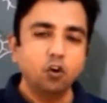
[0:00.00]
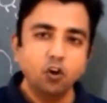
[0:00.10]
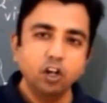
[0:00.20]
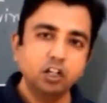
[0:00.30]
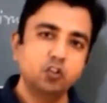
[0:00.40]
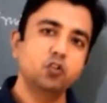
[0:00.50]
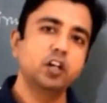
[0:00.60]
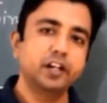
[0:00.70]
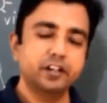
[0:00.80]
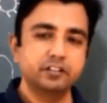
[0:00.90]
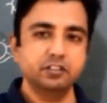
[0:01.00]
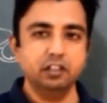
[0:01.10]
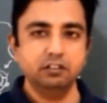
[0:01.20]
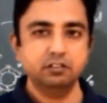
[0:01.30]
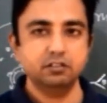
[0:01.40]
all nucleated
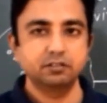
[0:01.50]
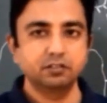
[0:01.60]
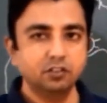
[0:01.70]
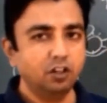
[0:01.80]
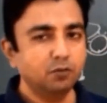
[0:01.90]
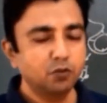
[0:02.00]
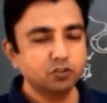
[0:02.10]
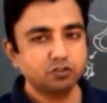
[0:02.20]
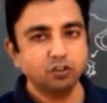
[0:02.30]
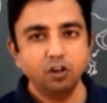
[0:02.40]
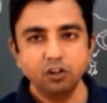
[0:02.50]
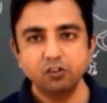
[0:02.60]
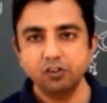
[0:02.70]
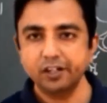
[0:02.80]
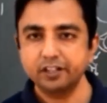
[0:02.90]
cells, almost all
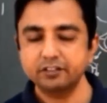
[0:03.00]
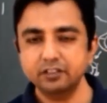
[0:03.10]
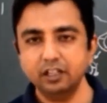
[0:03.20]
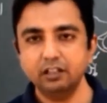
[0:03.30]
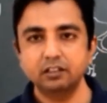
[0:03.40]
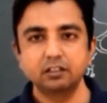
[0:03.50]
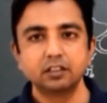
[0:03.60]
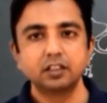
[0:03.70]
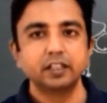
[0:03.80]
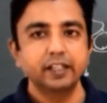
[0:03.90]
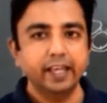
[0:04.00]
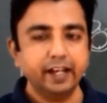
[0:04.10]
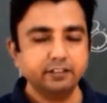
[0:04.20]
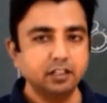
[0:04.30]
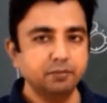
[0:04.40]
nucleated cells,
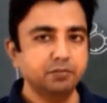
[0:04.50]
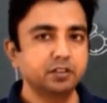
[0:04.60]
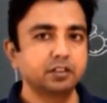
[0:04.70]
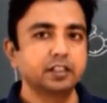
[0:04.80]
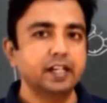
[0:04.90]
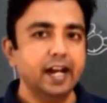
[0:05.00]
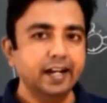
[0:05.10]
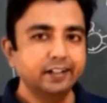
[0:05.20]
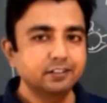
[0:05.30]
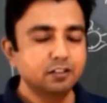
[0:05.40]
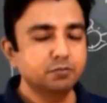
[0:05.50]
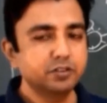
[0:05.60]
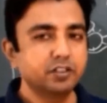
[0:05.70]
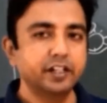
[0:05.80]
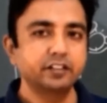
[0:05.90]
except antigen
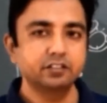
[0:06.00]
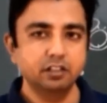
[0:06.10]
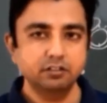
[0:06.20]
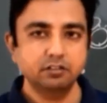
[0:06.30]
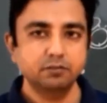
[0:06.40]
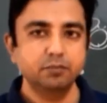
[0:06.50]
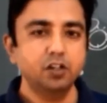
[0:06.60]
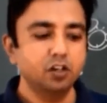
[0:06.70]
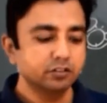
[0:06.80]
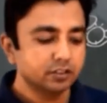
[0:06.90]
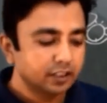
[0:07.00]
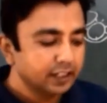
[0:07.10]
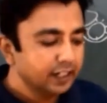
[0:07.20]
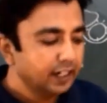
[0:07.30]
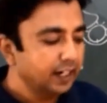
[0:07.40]
presenting cells, because
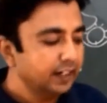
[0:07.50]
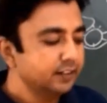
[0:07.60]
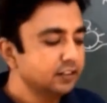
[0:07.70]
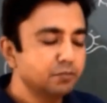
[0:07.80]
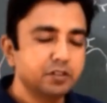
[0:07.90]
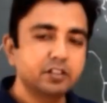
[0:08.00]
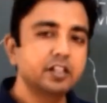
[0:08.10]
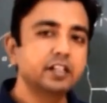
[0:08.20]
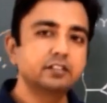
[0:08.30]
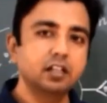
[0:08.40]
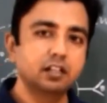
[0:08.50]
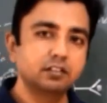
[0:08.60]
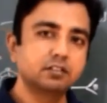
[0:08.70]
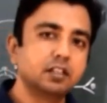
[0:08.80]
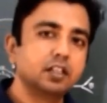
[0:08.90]
antigen presenting
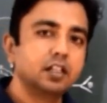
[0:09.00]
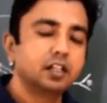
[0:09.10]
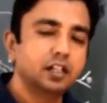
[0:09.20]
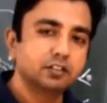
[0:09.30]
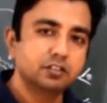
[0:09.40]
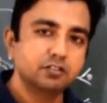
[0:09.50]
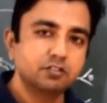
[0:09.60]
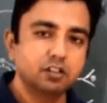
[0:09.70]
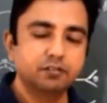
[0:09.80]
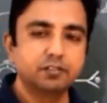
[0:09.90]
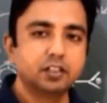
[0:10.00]
cells consist of